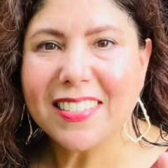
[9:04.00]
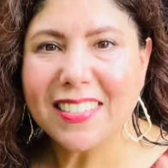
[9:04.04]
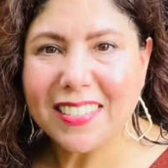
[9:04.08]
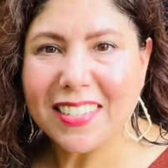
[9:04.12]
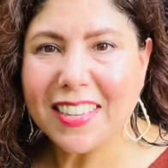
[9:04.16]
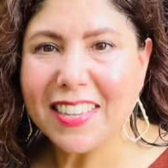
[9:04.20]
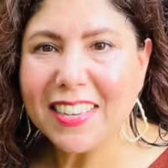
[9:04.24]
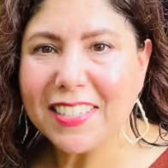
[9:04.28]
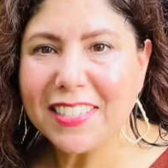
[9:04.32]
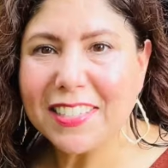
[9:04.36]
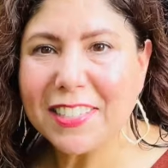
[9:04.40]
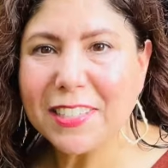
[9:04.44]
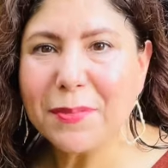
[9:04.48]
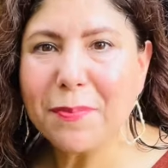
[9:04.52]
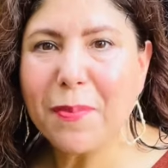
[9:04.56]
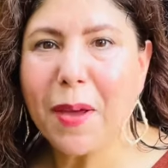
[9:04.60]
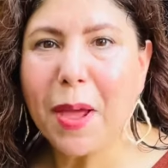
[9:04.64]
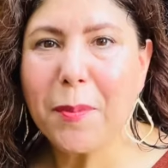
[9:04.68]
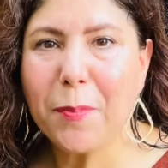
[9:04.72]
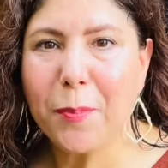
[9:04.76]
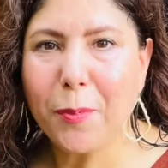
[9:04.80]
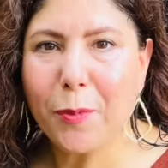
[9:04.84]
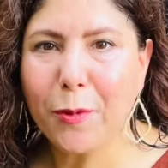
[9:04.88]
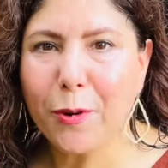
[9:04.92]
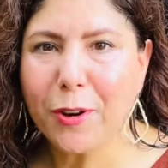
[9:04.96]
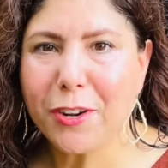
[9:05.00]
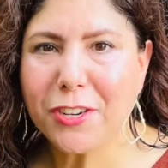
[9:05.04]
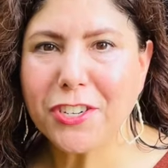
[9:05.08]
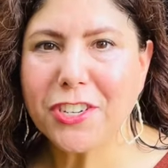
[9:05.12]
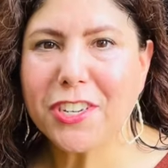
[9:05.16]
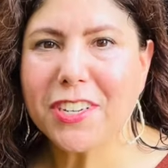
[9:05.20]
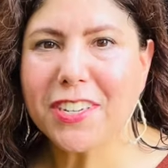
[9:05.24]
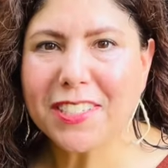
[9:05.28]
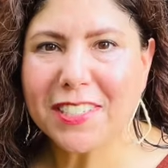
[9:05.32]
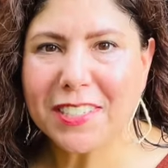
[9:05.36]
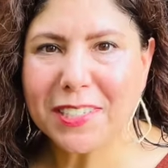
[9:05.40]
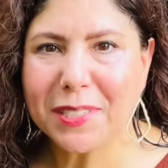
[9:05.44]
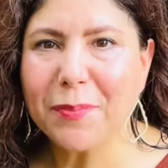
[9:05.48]
Since my porch
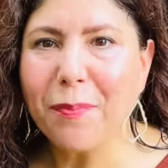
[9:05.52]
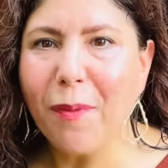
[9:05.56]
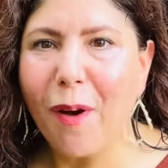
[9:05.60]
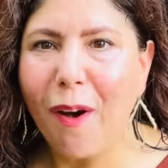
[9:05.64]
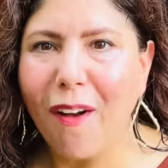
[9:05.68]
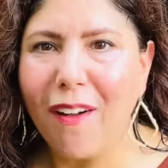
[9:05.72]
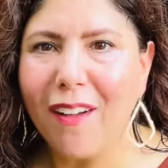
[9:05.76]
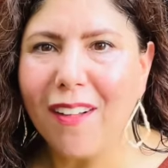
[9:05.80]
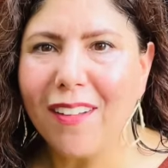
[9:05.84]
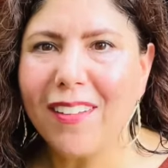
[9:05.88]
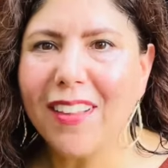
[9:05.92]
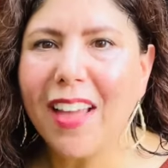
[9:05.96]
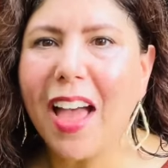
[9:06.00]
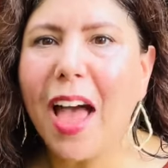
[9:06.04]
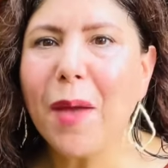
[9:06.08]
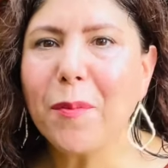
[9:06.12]
is small,